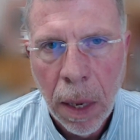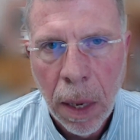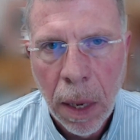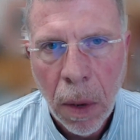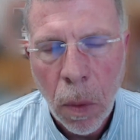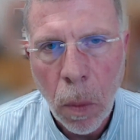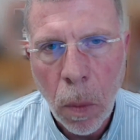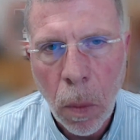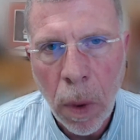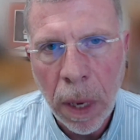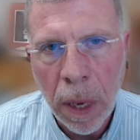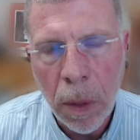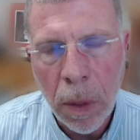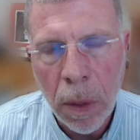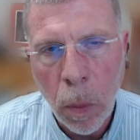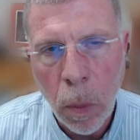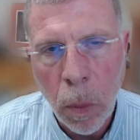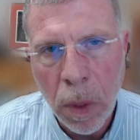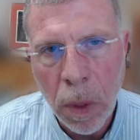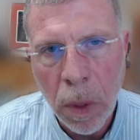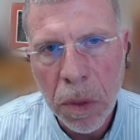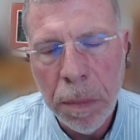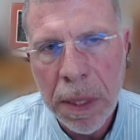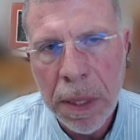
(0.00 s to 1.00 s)
What
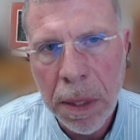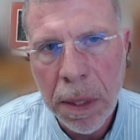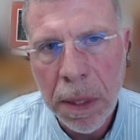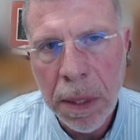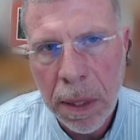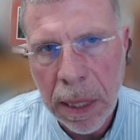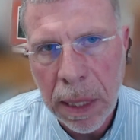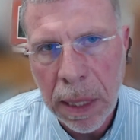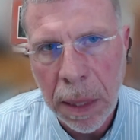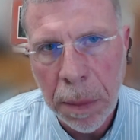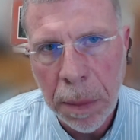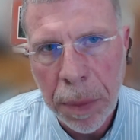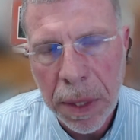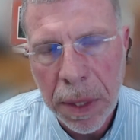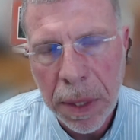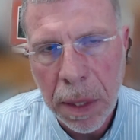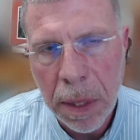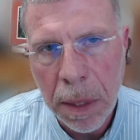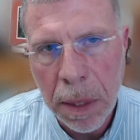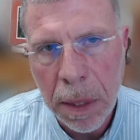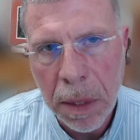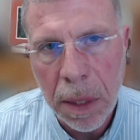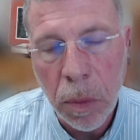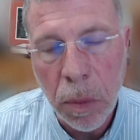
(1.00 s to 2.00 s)
was missing
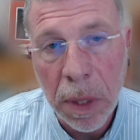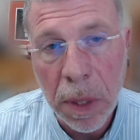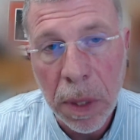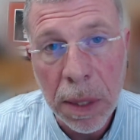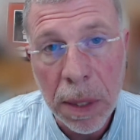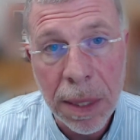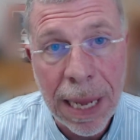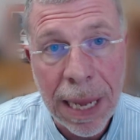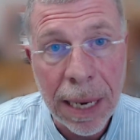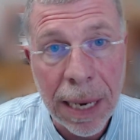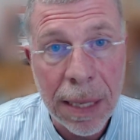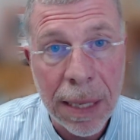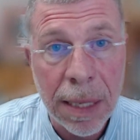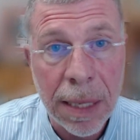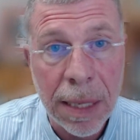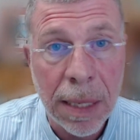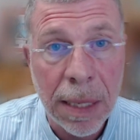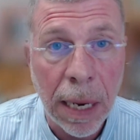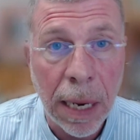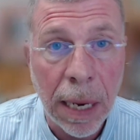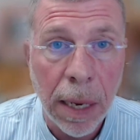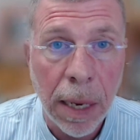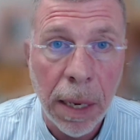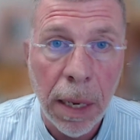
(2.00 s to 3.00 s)
potentially was that
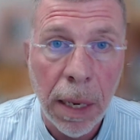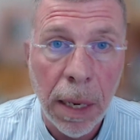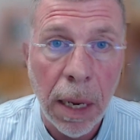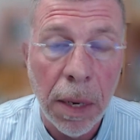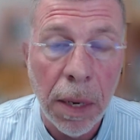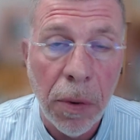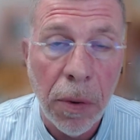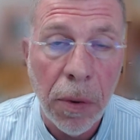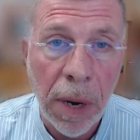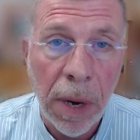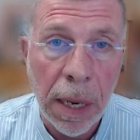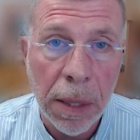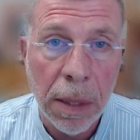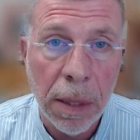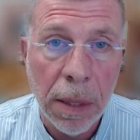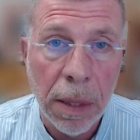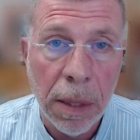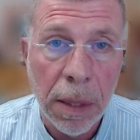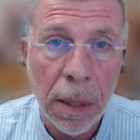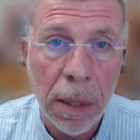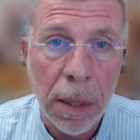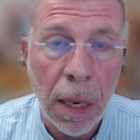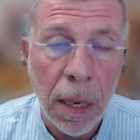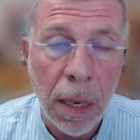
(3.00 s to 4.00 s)
second
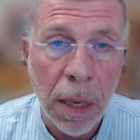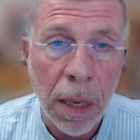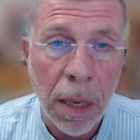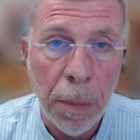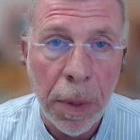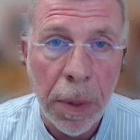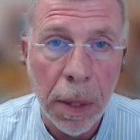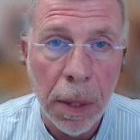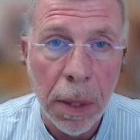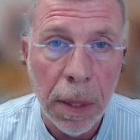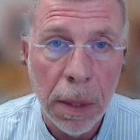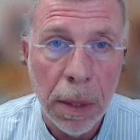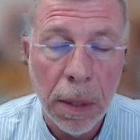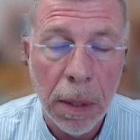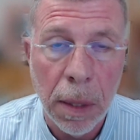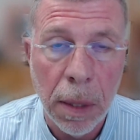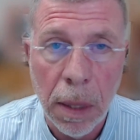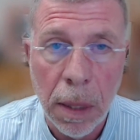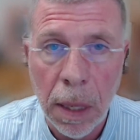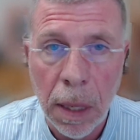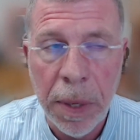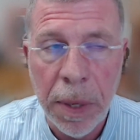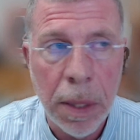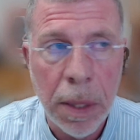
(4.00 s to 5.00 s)
address on the building. So
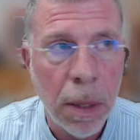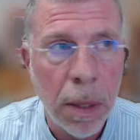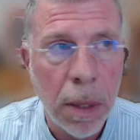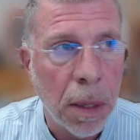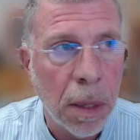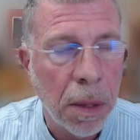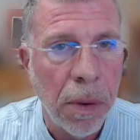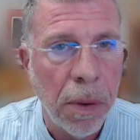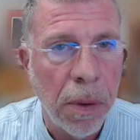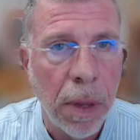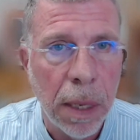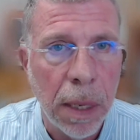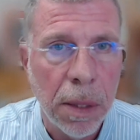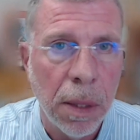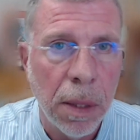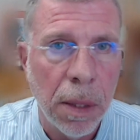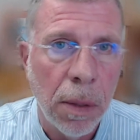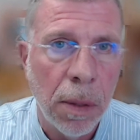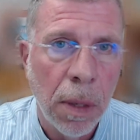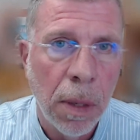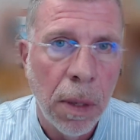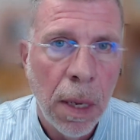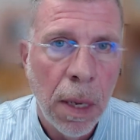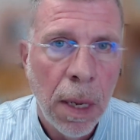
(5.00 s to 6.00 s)
let me talk through that.
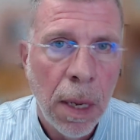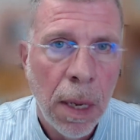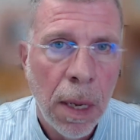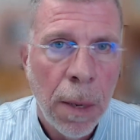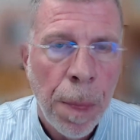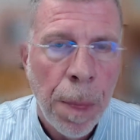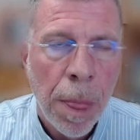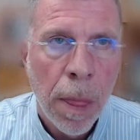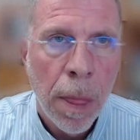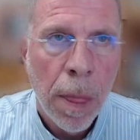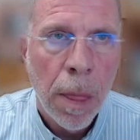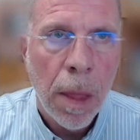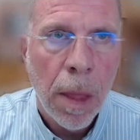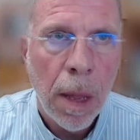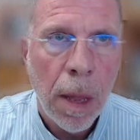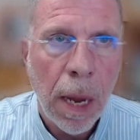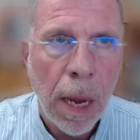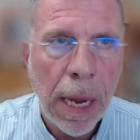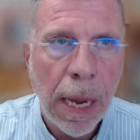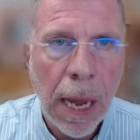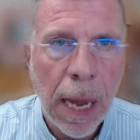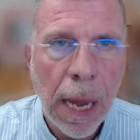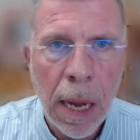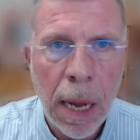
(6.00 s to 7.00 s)
So a
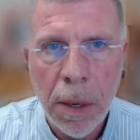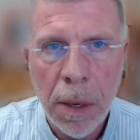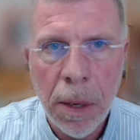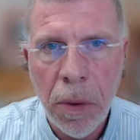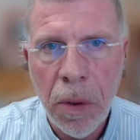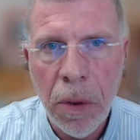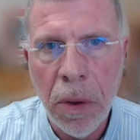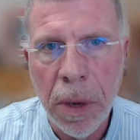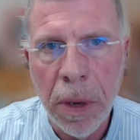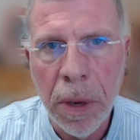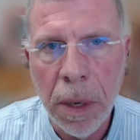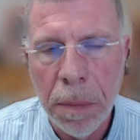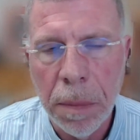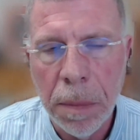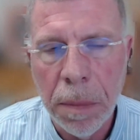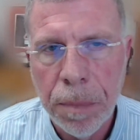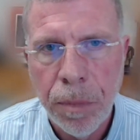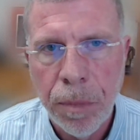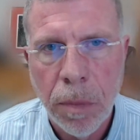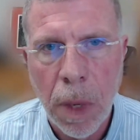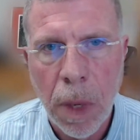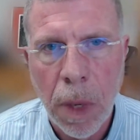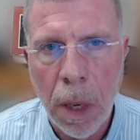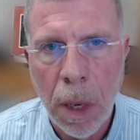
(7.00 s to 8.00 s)
condo unit
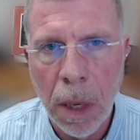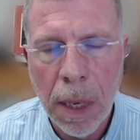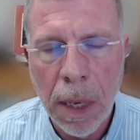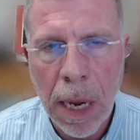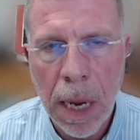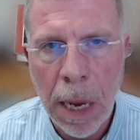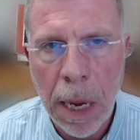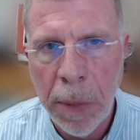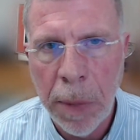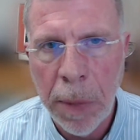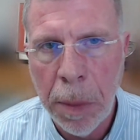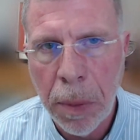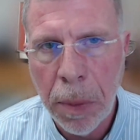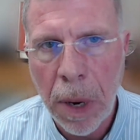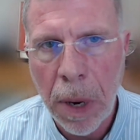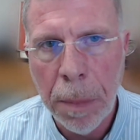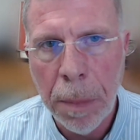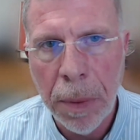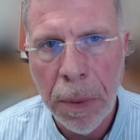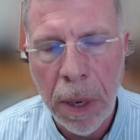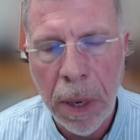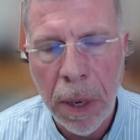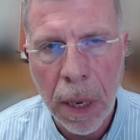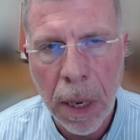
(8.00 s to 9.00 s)
on common
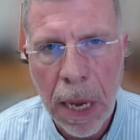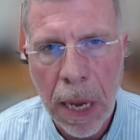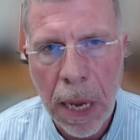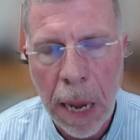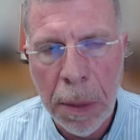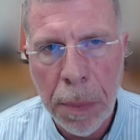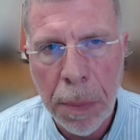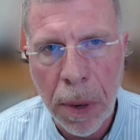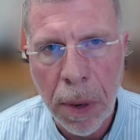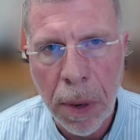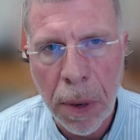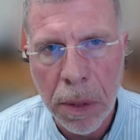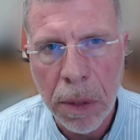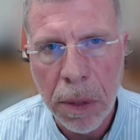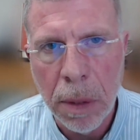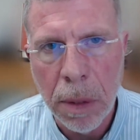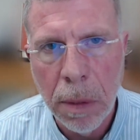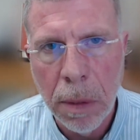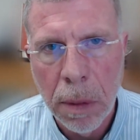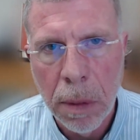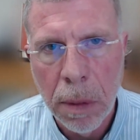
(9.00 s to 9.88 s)
property, a common parcel,